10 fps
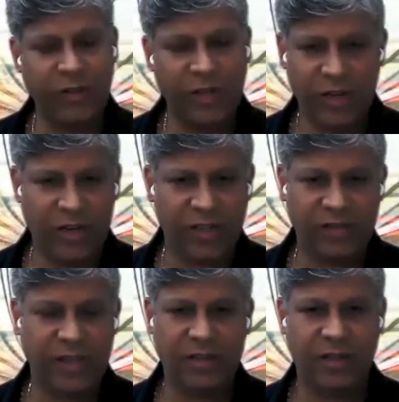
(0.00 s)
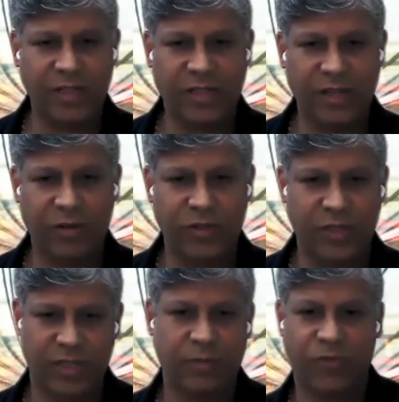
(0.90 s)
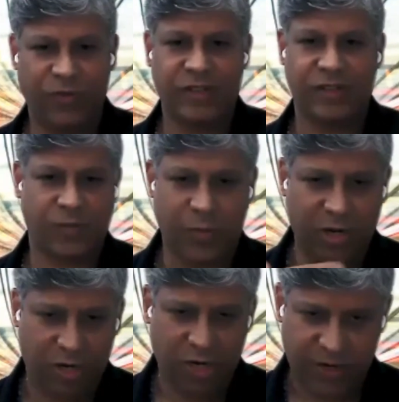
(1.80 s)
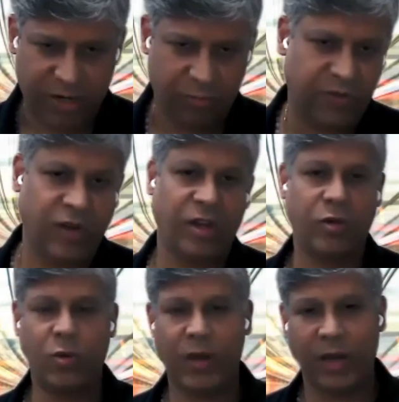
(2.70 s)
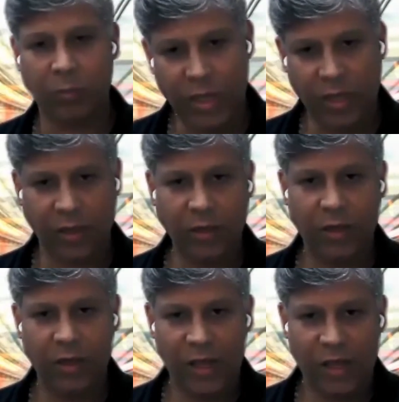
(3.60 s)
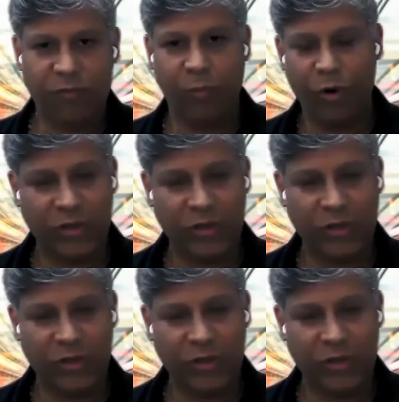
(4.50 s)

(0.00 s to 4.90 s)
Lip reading: even in a decentralized ecosystem, if it is a smart contract between you and me, if